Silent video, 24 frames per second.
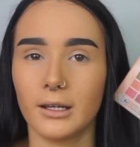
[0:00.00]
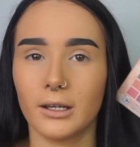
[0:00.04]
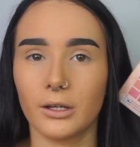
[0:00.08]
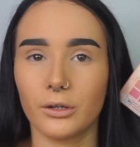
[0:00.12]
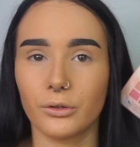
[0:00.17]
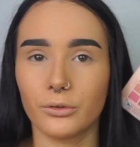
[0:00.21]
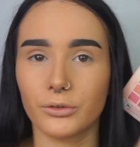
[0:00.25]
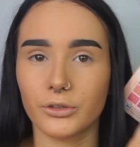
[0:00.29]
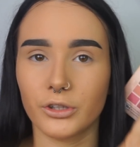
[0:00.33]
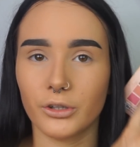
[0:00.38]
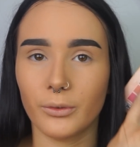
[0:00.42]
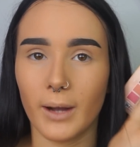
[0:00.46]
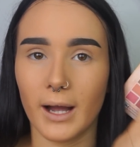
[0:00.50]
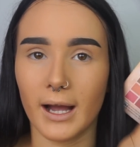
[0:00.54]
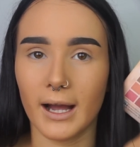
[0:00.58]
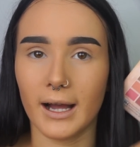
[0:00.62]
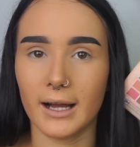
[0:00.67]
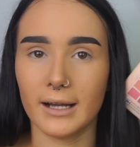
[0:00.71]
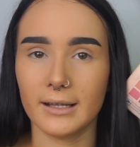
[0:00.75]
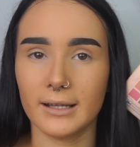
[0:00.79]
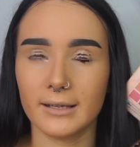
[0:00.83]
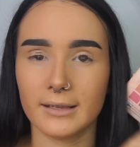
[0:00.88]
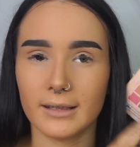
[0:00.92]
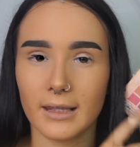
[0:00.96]
It also
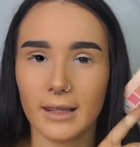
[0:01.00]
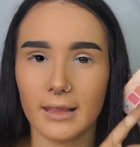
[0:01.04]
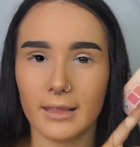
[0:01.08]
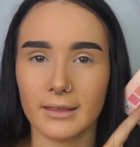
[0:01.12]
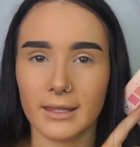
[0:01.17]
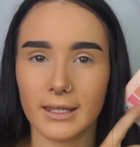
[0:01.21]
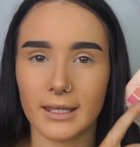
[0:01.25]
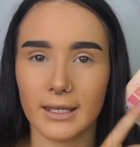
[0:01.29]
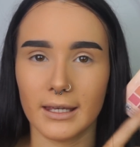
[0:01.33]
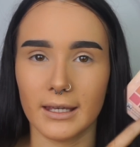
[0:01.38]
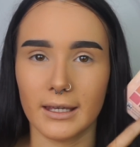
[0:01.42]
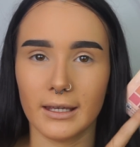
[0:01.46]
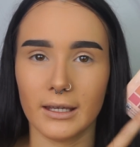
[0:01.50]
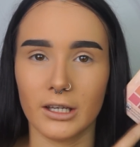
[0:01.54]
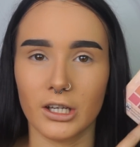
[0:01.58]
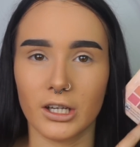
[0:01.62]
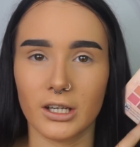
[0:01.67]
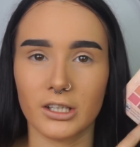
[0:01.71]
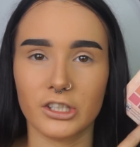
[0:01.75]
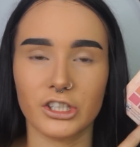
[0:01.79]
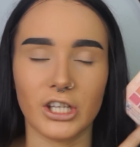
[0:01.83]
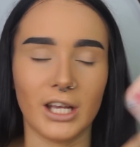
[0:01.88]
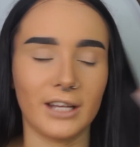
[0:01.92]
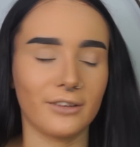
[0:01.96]
has the
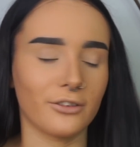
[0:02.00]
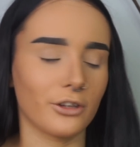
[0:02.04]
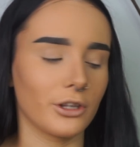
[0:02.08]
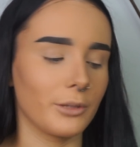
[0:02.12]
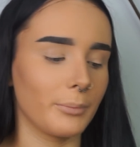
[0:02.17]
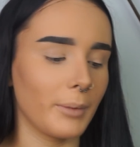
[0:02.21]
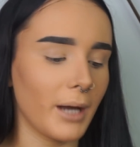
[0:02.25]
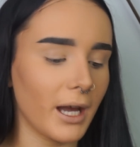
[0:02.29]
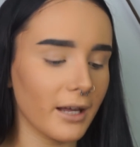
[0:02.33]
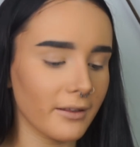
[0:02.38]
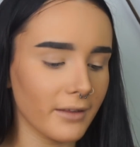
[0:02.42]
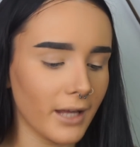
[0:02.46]
shades on the back